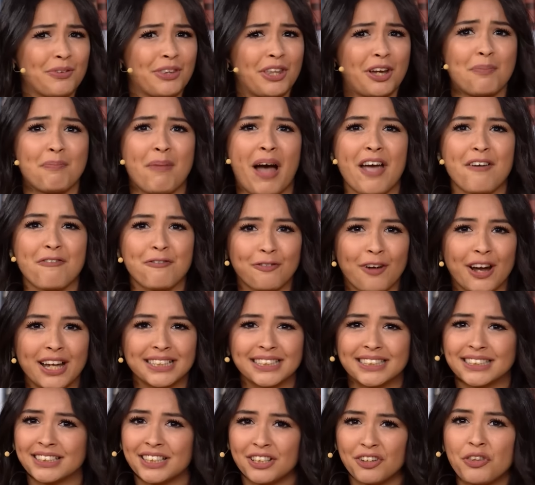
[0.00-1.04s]
They're my
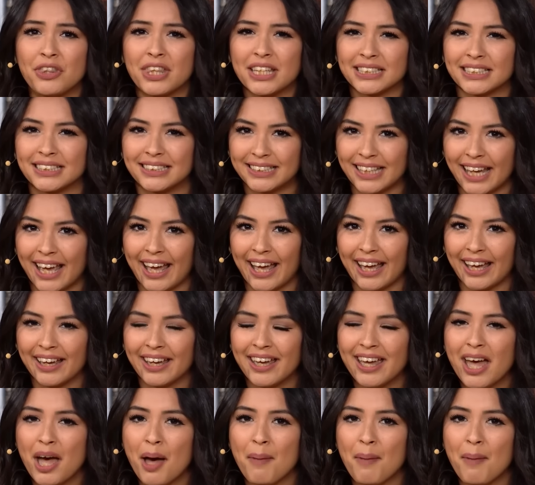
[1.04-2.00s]
friends to this day.